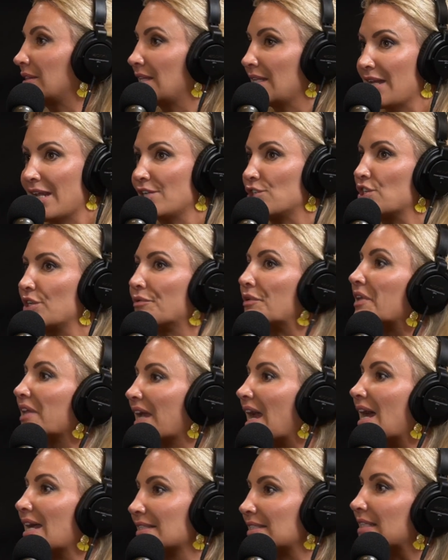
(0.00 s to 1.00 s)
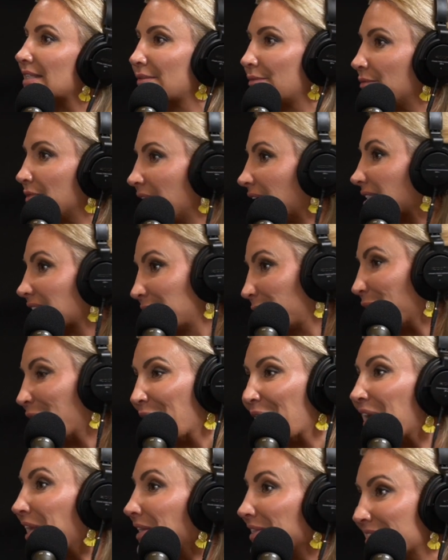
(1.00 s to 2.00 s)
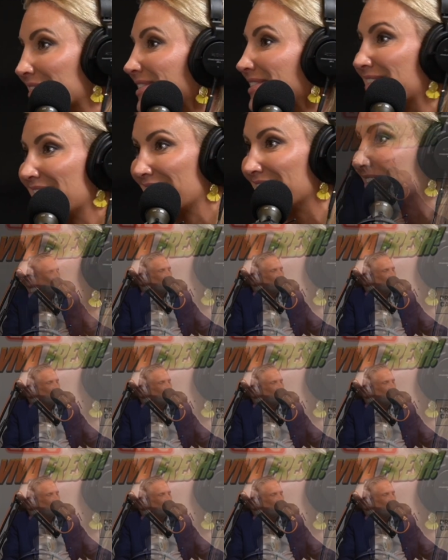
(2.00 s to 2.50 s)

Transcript: the nation really hasn't experienced.